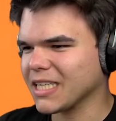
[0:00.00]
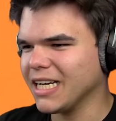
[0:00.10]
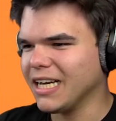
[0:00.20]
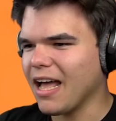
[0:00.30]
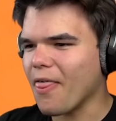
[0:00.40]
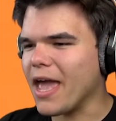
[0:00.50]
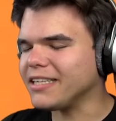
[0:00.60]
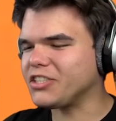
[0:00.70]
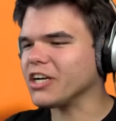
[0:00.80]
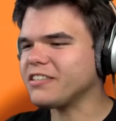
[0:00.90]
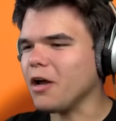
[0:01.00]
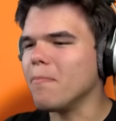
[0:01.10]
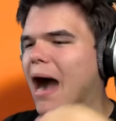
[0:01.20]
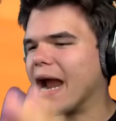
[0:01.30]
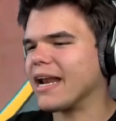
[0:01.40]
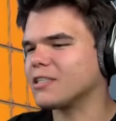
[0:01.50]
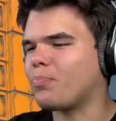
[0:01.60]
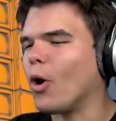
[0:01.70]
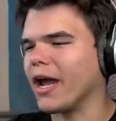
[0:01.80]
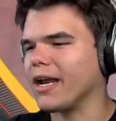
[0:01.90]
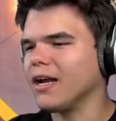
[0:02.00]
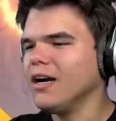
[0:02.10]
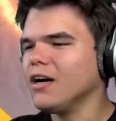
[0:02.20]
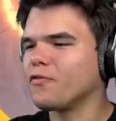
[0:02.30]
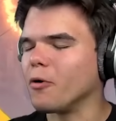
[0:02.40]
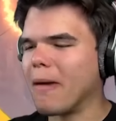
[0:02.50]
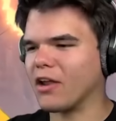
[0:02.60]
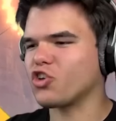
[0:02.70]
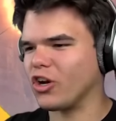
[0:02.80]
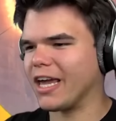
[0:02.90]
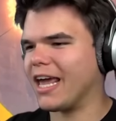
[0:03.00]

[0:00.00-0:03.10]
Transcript: All right, Jordy, it's just a minus point for mentioning